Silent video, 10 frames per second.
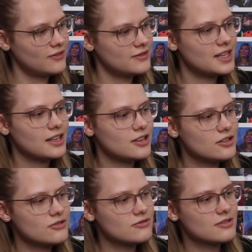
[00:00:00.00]
Isn't that
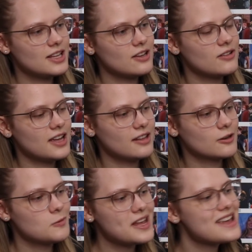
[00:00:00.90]
cute? They can go
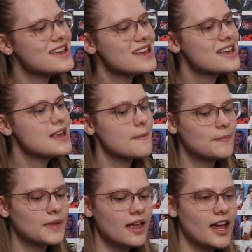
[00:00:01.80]
together. Whee!
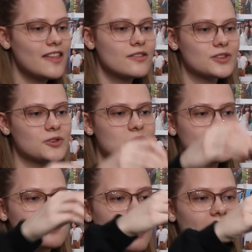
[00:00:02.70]
And then there's also the
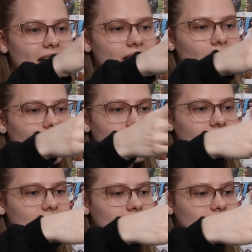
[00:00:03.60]
slide, right?